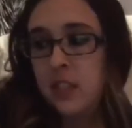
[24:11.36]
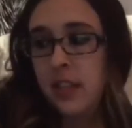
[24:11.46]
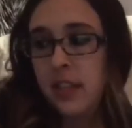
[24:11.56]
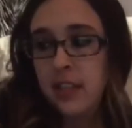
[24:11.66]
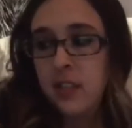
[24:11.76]

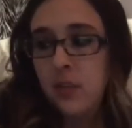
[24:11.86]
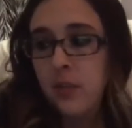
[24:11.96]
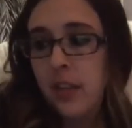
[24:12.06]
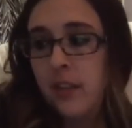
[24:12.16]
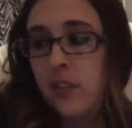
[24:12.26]
lesson,
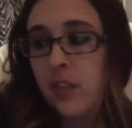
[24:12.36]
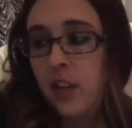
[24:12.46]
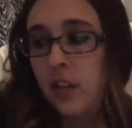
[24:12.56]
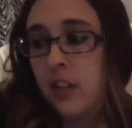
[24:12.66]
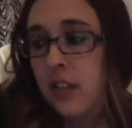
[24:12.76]
we have
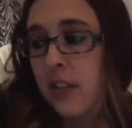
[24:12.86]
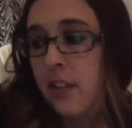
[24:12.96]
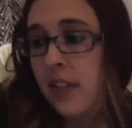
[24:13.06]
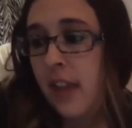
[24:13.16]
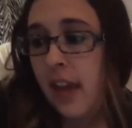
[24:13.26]
learned
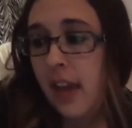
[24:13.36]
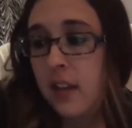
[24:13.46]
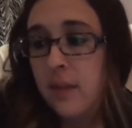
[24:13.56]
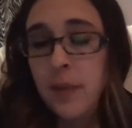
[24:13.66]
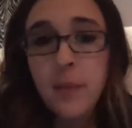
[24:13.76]
that
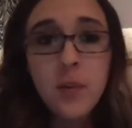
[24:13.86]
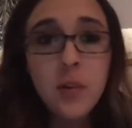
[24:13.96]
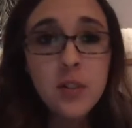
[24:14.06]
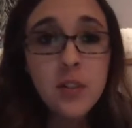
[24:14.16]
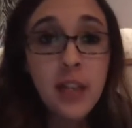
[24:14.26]
people
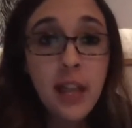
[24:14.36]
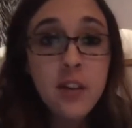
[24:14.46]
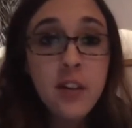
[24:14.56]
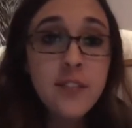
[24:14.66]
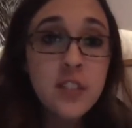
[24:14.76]
rely on
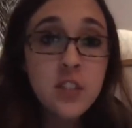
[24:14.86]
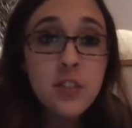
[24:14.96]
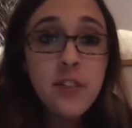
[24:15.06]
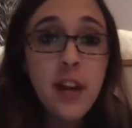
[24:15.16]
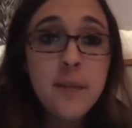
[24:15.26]
our physical
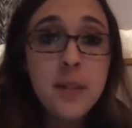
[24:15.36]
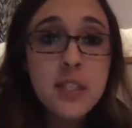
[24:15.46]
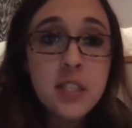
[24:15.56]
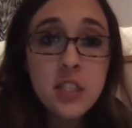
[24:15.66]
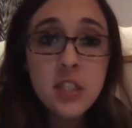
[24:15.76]
environment,
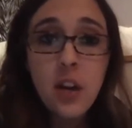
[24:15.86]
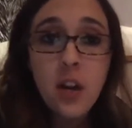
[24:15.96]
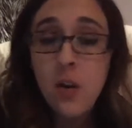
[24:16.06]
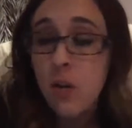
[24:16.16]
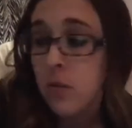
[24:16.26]
such as our
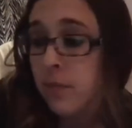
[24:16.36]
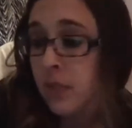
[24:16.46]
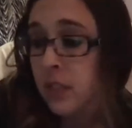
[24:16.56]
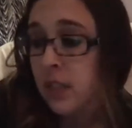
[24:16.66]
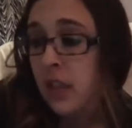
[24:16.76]
homes
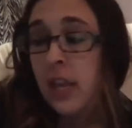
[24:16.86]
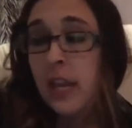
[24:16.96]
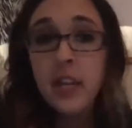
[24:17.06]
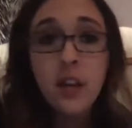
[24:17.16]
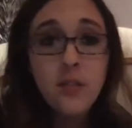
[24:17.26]

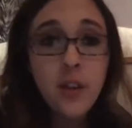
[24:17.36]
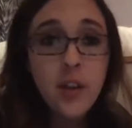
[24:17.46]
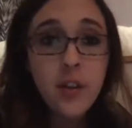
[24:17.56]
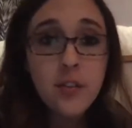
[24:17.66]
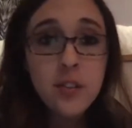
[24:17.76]
and our
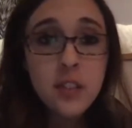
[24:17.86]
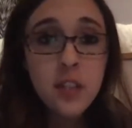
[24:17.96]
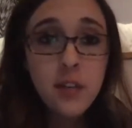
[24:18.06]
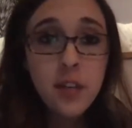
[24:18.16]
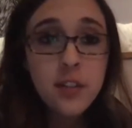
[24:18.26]
roads.
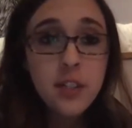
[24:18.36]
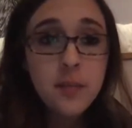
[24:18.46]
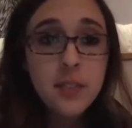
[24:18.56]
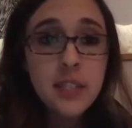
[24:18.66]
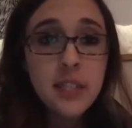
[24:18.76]
Our roads help
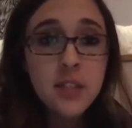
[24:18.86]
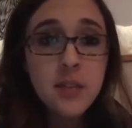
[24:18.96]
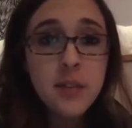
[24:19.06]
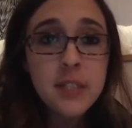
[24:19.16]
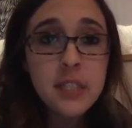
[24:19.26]
us get to
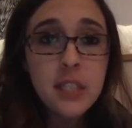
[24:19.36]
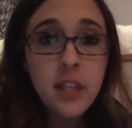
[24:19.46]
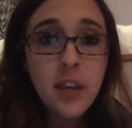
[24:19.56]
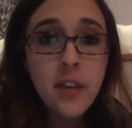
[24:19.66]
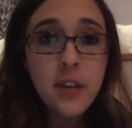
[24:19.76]
where we need to go,
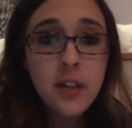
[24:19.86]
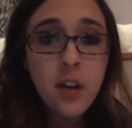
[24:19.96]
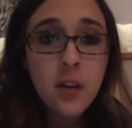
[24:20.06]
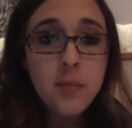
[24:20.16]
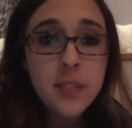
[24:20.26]
and our
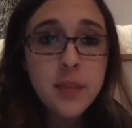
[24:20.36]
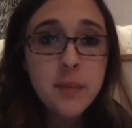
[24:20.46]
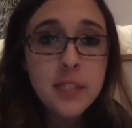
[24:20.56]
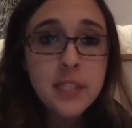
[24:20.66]
homes keep us